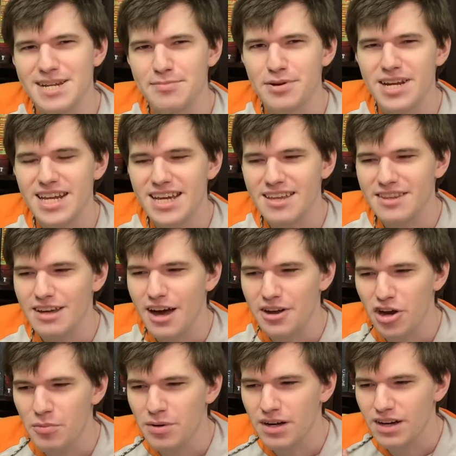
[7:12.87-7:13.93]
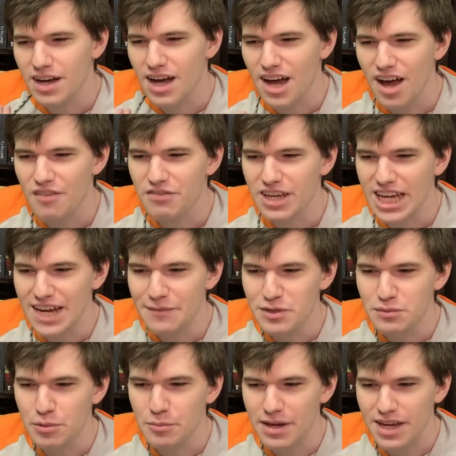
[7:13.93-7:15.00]
up reading the audiobook of The
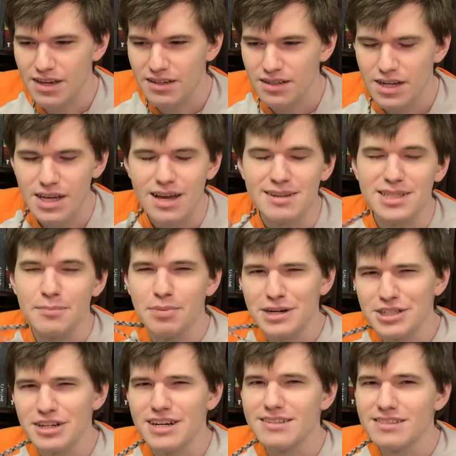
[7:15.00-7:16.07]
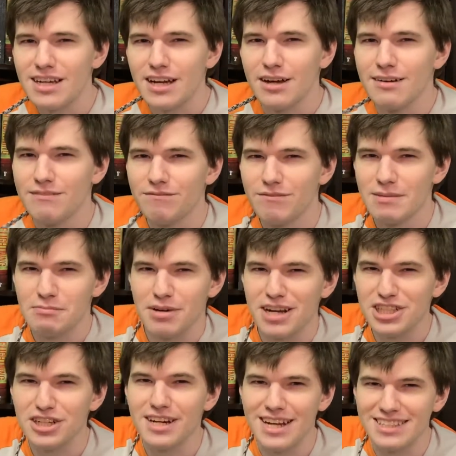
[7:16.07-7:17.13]
Invisible Man. So I'm pretty sure it
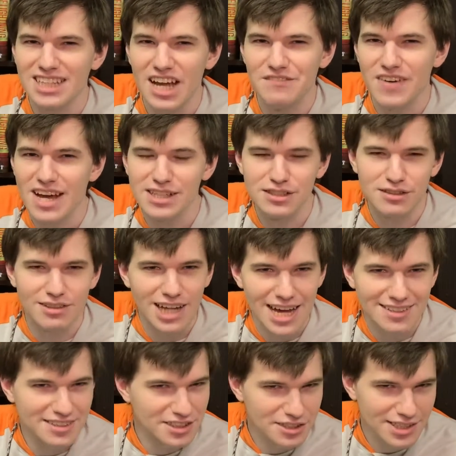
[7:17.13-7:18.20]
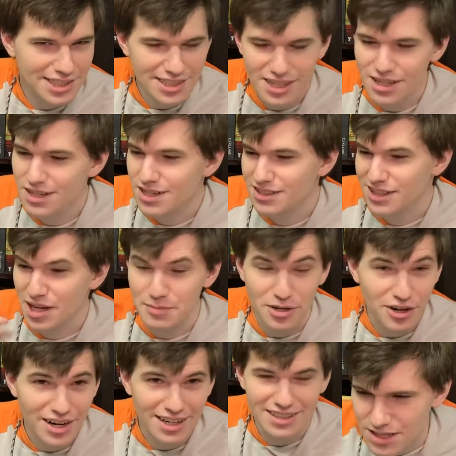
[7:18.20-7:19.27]
is like a fast classic to read, so that'd be
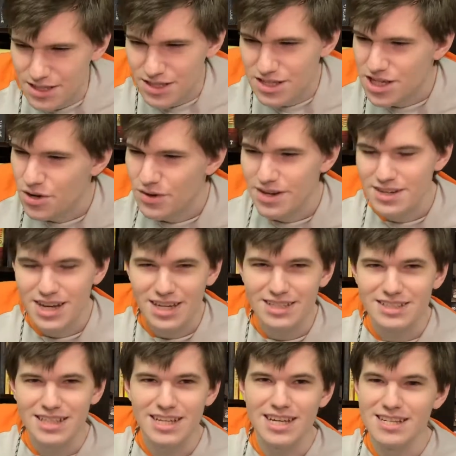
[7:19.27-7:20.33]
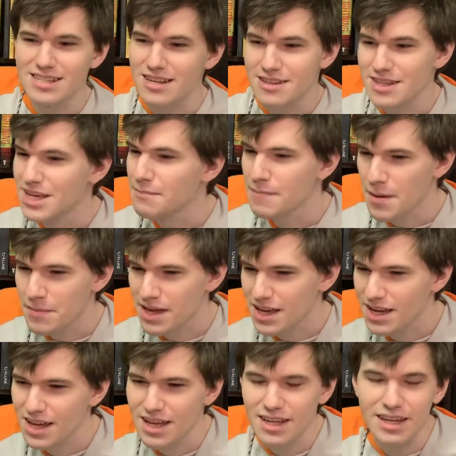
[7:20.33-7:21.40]
great. So next is The
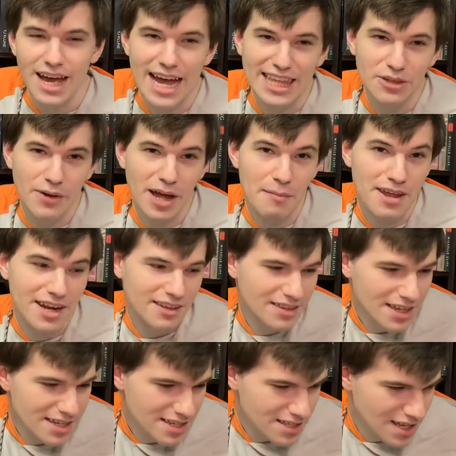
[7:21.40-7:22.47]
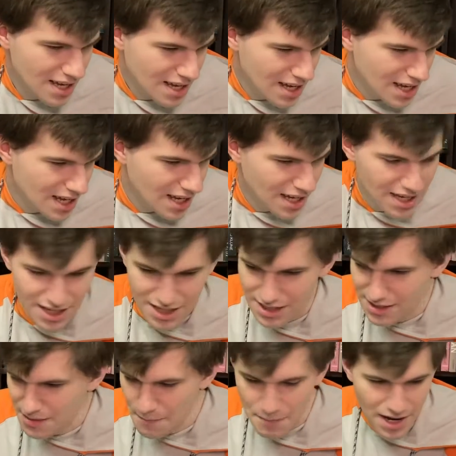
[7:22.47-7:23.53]
Mummy, and the way I'm hitting this
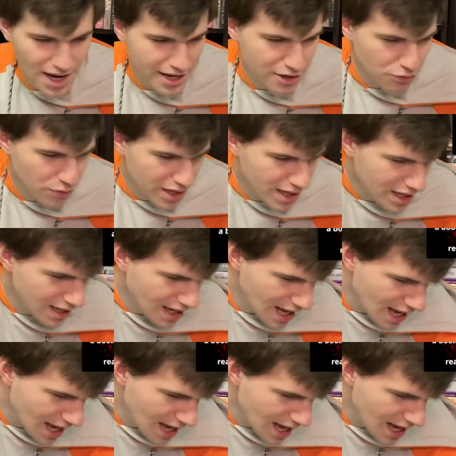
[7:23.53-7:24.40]
is by reading